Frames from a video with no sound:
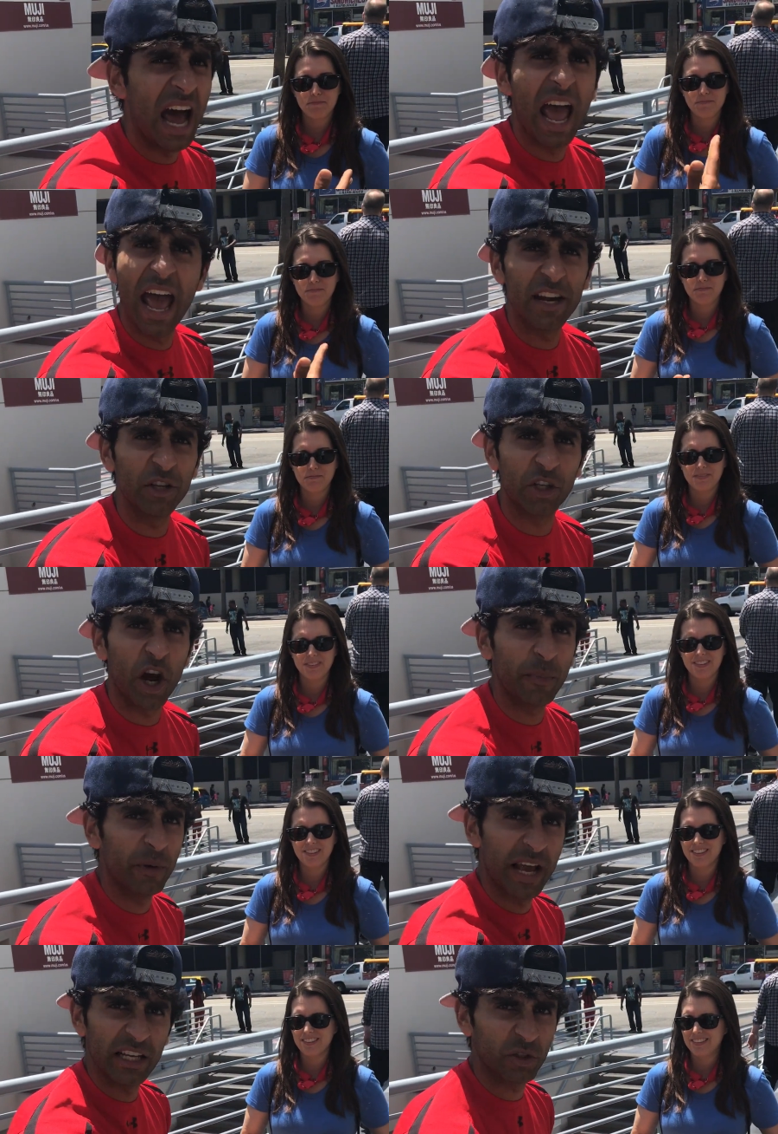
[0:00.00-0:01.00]
Speaker 1: I had to
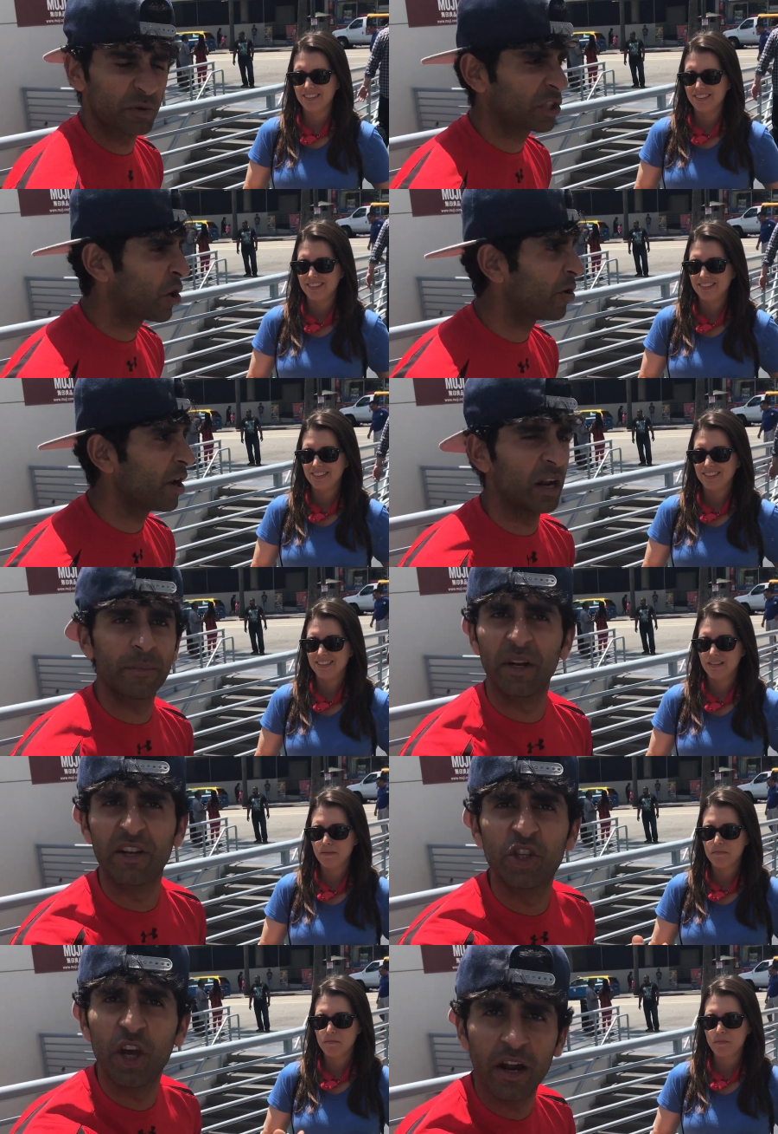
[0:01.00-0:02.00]
stop her and ask her what's going on. I'm
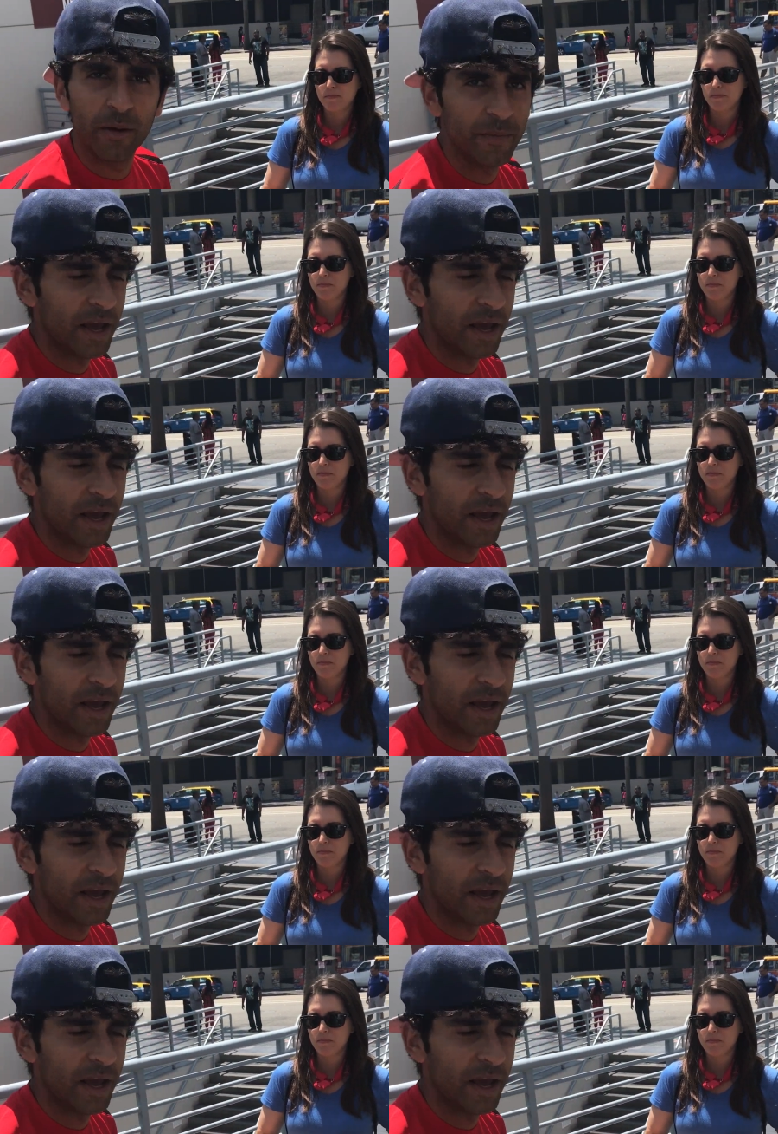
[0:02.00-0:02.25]
gonna shut up